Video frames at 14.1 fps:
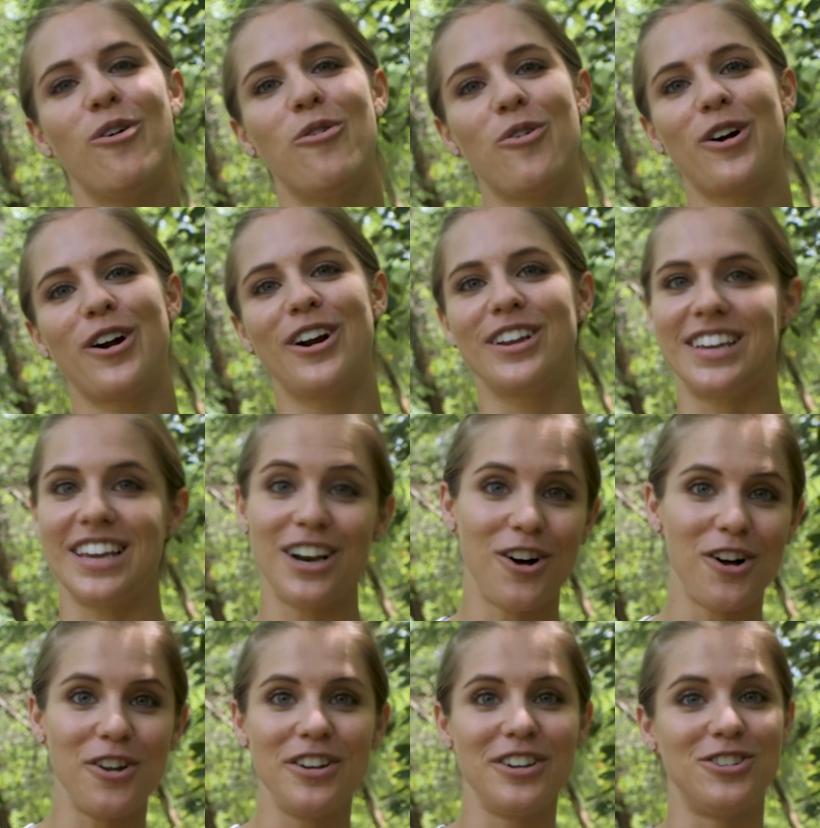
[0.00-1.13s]
or get
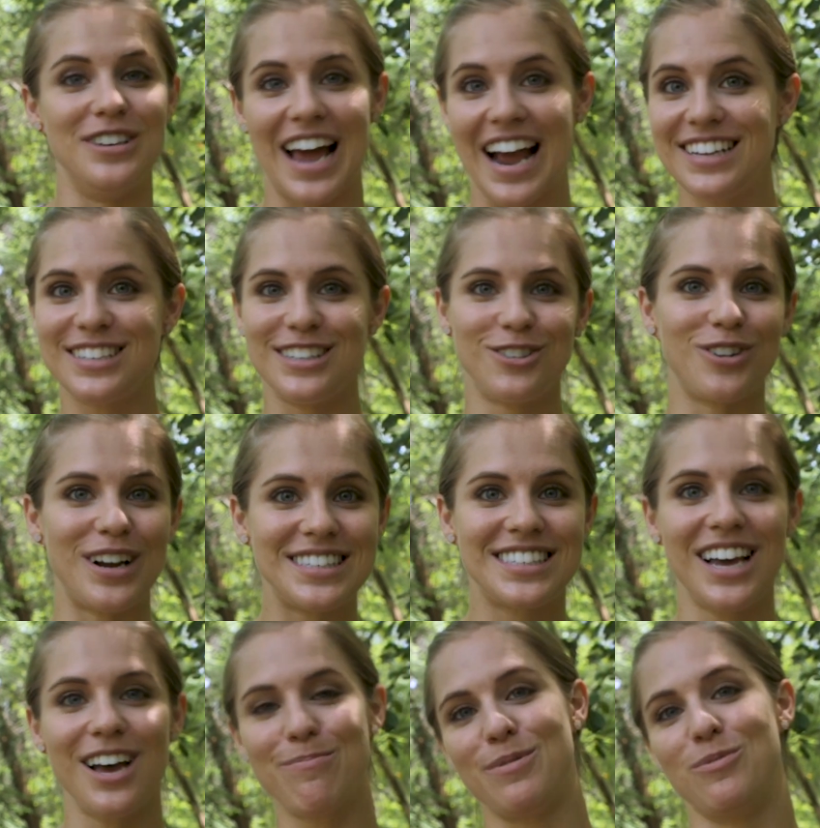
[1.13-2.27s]
all nice and dressed
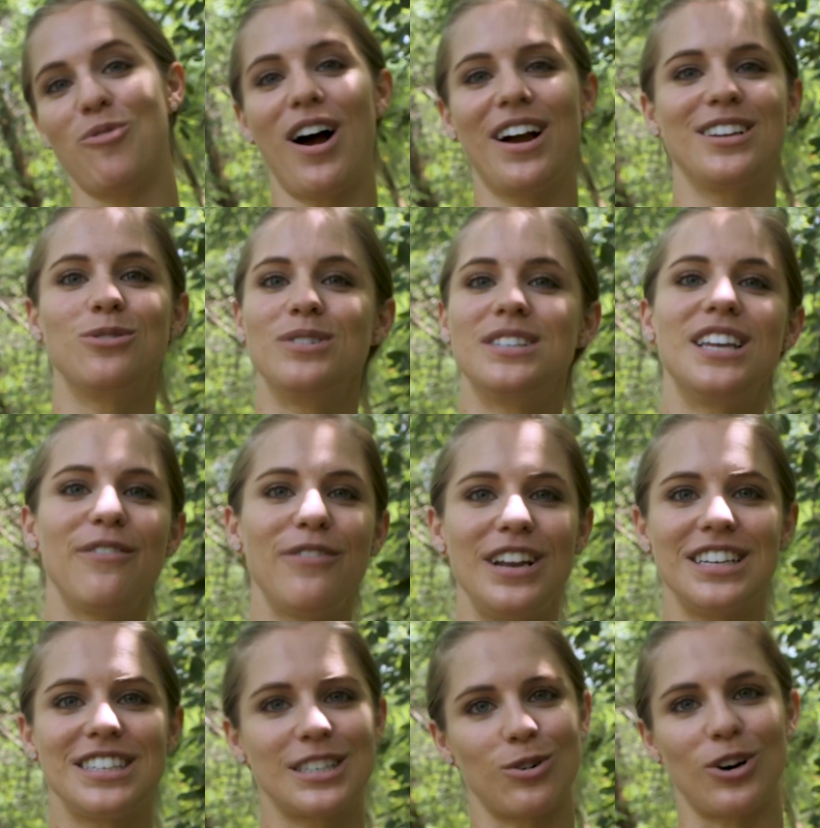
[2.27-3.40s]
up and walk into a
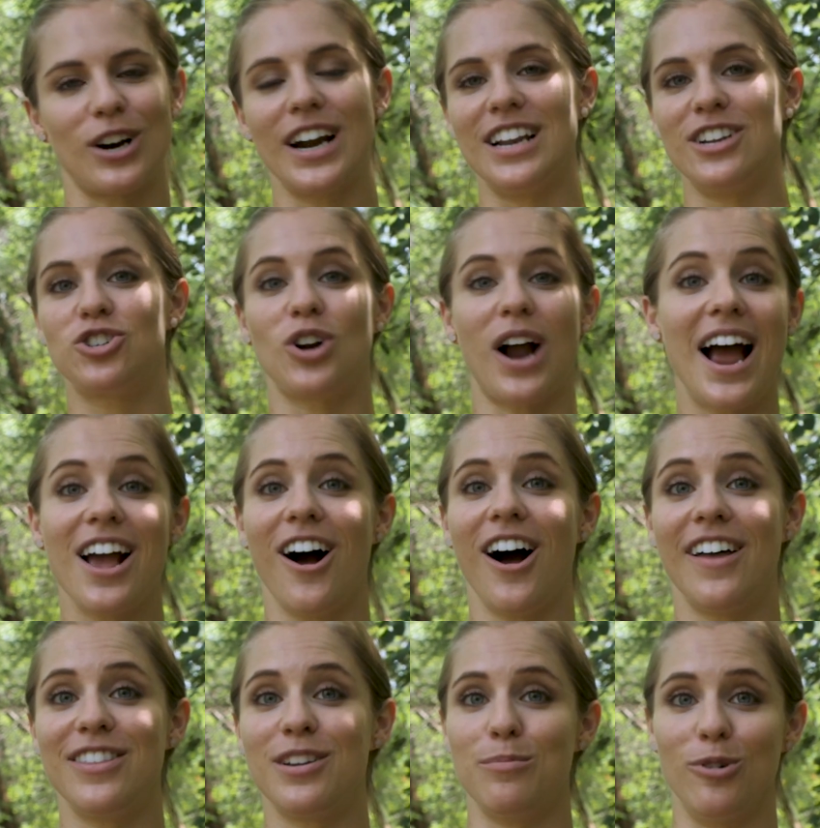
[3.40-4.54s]
Tiffany store and try
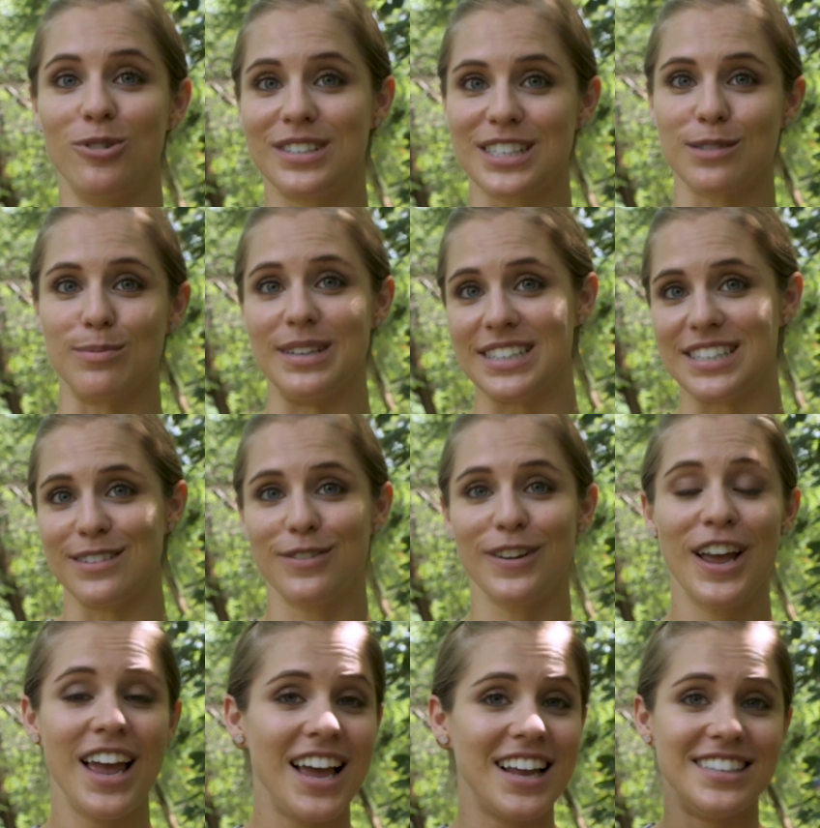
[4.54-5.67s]
on their most expensive
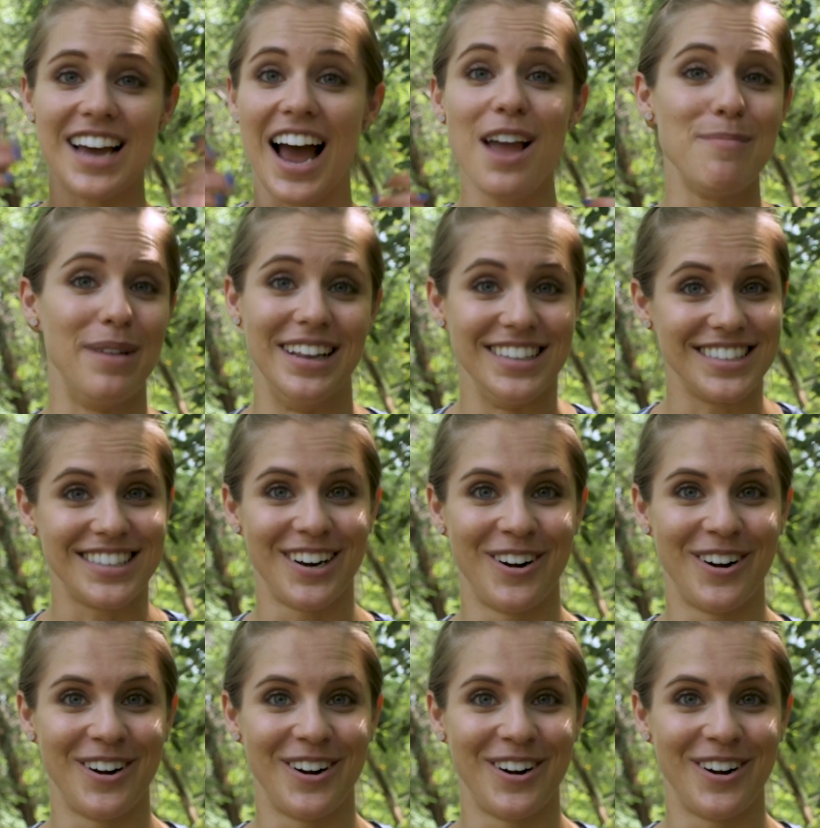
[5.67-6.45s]
diamonds,